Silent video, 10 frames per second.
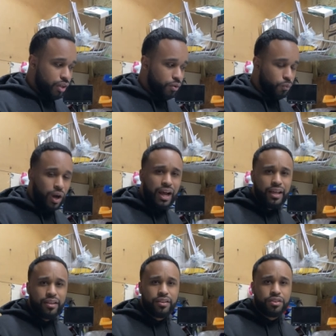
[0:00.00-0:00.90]

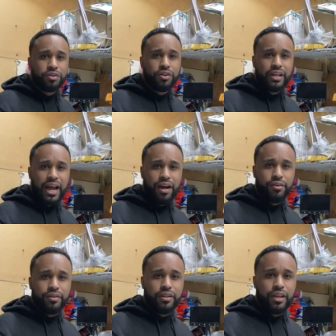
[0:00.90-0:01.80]
why thaw it
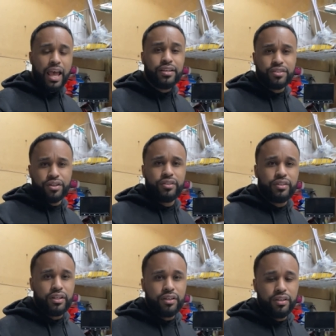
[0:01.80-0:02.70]
out
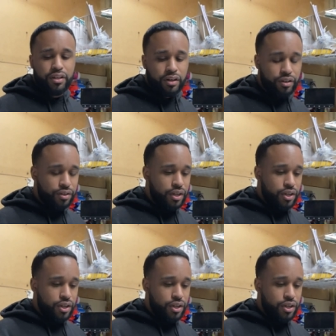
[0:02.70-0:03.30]
externally, you know?